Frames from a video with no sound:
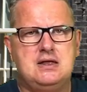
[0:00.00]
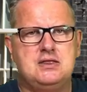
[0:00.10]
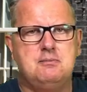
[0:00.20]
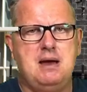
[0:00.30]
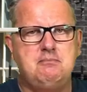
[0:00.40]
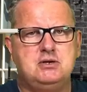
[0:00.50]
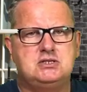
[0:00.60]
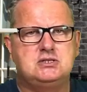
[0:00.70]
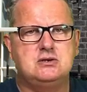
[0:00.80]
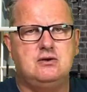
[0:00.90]
The
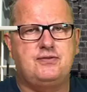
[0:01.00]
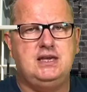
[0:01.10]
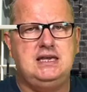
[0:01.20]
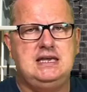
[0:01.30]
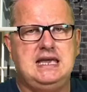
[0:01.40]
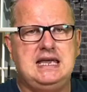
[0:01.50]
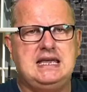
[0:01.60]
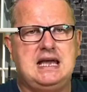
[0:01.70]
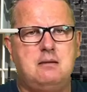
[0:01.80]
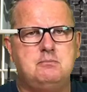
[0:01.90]
members of the
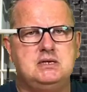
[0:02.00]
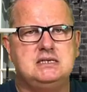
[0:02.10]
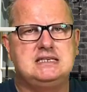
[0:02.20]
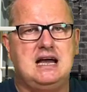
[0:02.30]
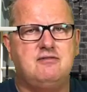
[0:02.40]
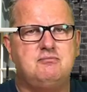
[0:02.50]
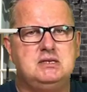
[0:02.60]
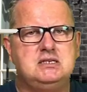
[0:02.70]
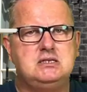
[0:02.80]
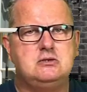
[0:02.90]
incumbent
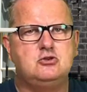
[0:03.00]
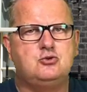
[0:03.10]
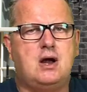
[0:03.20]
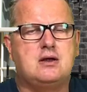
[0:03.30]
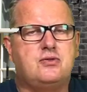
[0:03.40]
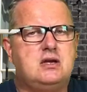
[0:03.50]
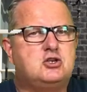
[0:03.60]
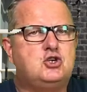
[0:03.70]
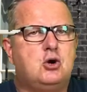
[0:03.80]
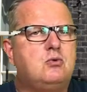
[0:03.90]
government shrug their
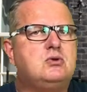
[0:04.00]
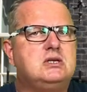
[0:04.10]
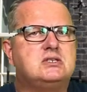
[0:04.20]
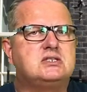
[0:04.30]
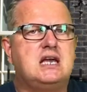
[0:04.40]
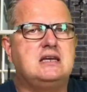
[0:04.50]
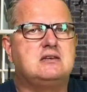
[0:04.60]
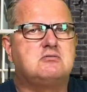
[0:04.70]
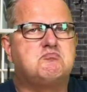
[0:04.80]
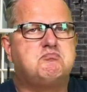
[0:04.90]
shoulders
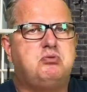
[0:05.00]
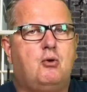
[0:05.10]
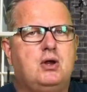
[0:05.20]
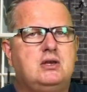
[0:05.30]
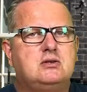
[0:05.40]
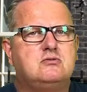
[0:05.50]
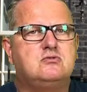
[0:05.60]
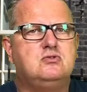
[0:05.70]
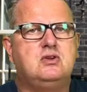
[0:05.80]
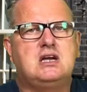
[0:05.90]
and point
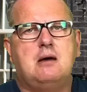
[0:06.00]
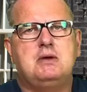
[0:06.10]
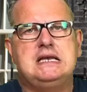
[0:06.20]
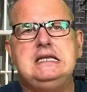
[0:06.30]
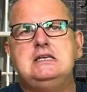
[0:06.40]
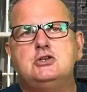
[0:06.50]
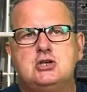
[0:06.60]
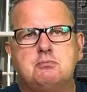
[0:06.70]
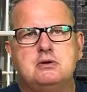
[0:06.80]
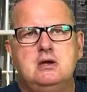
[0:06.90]
to the coming
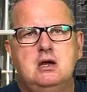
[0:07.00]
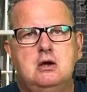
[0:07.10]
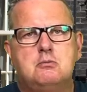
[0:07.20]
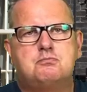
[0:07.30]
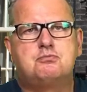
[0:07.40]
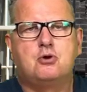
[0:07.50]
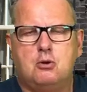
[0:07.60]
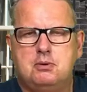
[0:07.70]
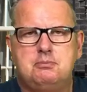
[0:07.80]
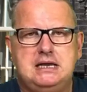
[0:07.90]
leadership,
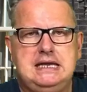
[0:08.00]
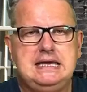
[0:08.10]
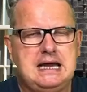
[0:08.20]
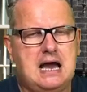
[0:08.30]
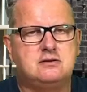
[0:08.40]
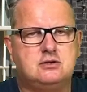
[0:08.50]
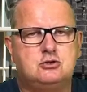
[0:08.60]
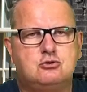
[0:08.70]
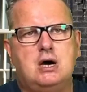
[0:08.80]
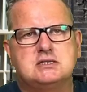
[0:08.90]
probably under
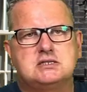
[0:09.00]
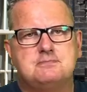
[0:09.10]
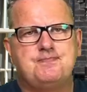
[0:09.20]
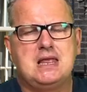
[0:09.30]
Truss.